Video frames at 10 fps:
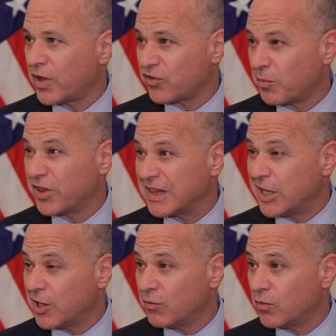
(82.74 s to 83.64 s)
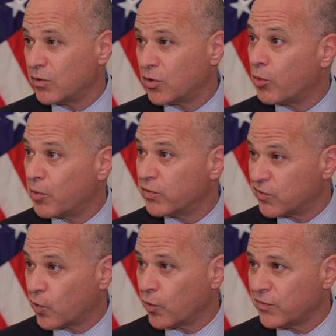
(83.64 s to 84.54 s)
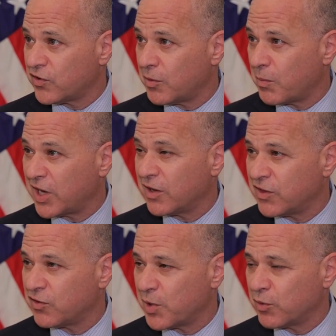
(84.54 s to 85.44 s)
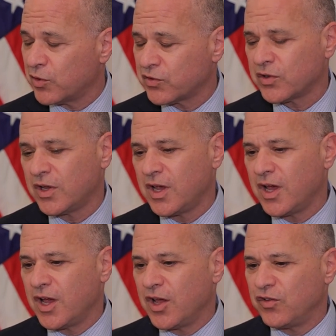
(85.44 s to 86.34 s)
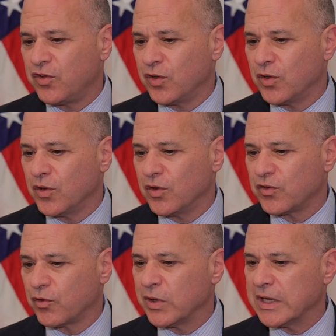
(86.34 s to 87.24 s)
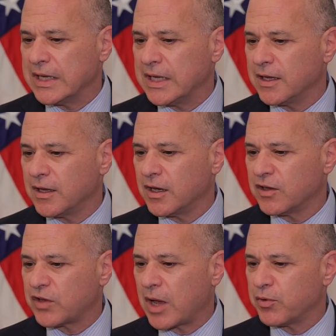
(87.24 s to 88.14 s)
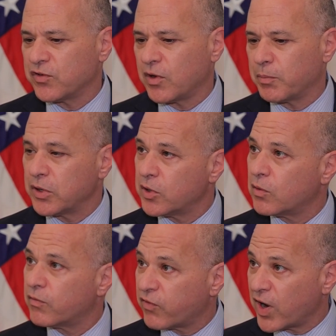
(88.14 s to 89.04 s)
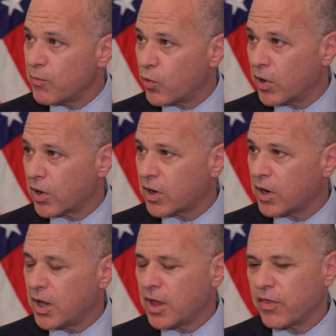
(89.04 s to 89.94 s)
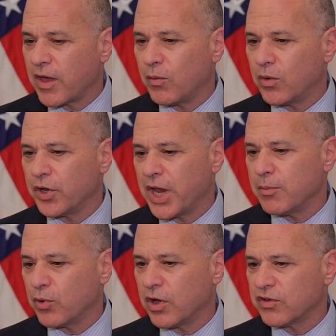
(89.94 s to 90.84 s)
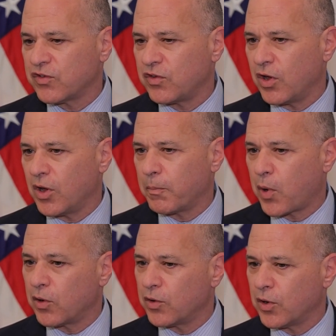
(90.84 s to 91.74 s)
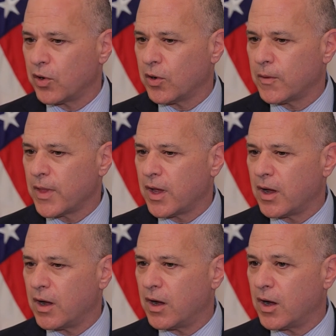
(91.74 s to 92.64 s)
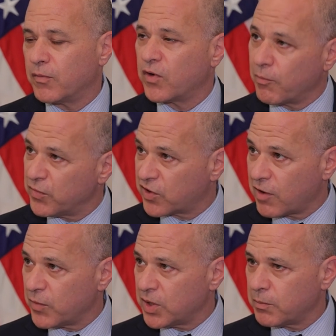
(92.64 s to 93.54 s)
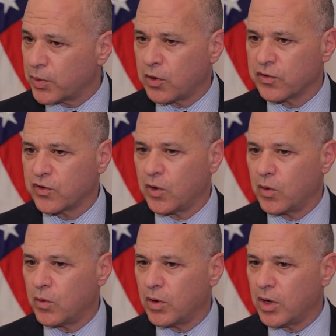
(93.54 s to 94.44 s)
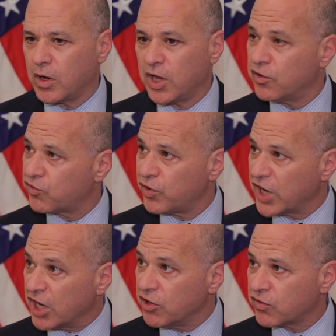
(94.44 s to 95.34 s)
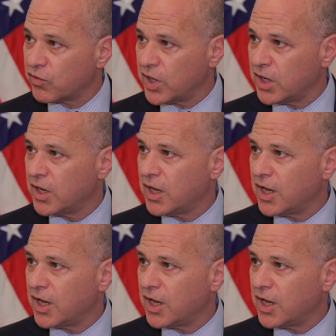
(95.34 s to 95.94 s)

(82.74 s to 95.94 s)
some of the leading global reserves in many of these minerals, to really establish a political framework that will enable us to partner government to government, but also industry to industry